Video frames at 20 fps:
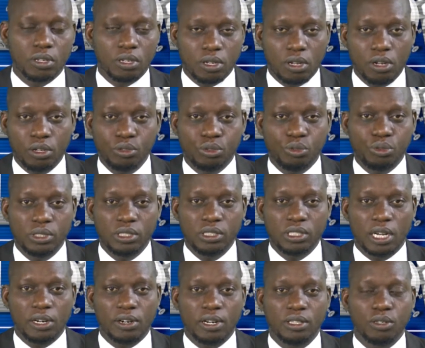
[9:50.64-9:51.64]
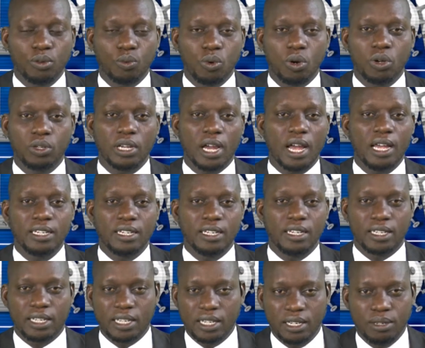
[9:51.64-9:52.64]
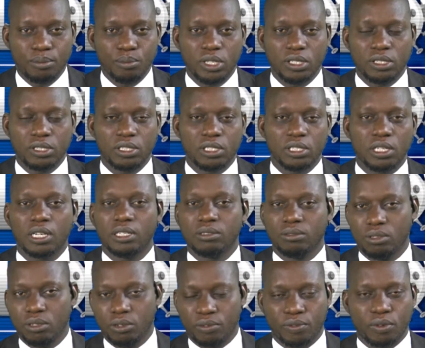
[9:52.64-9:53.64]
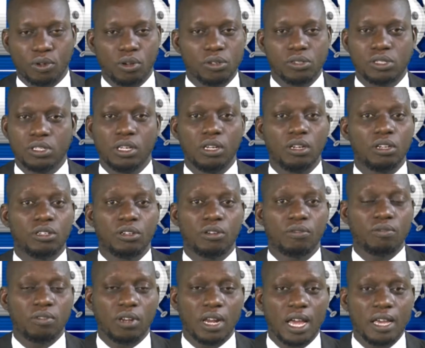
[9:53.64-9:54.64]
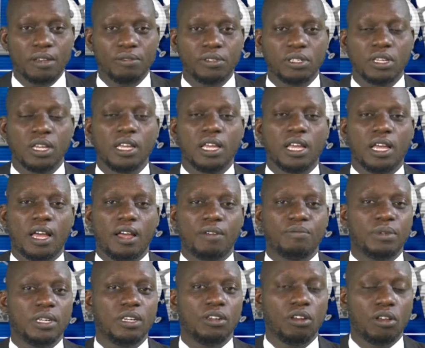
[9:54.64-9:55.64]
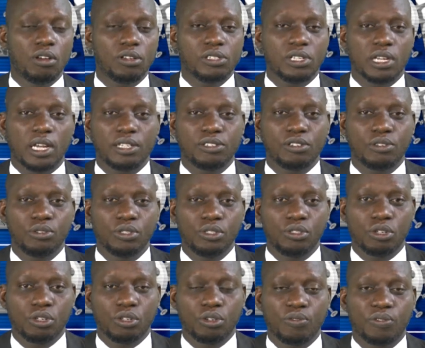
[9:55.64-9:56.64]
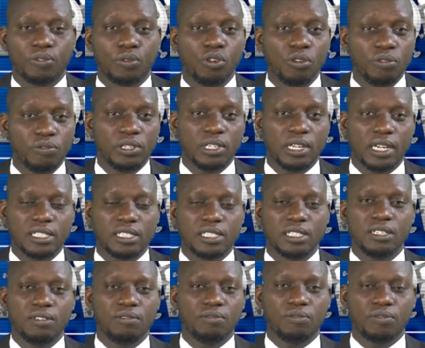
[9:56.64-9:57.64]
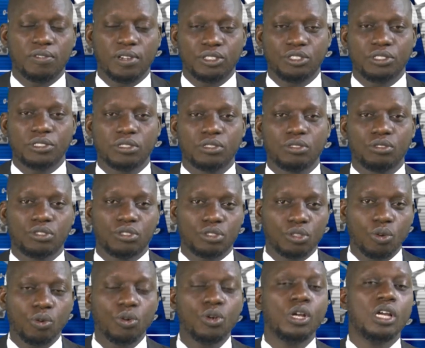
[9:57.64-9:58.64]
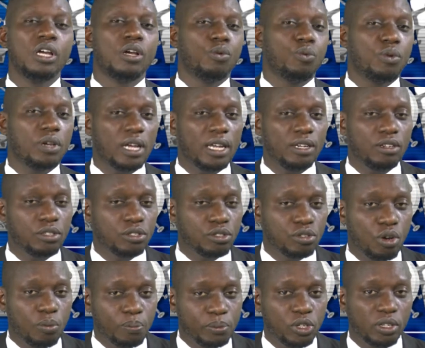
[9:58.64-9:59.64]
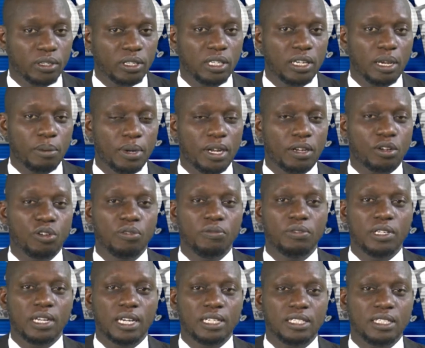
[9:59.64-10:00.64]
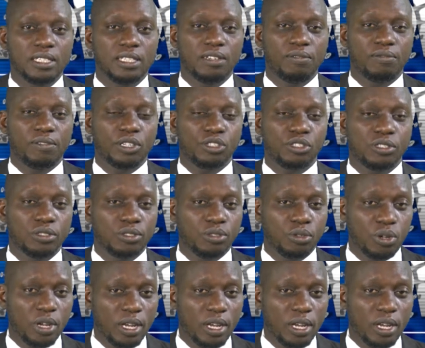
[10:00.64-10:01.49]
countries around the world and economies. Of course, a lot of lives have been lost as a result of COVID-19 infection. So we cannot stop talking about COVID-19 infection to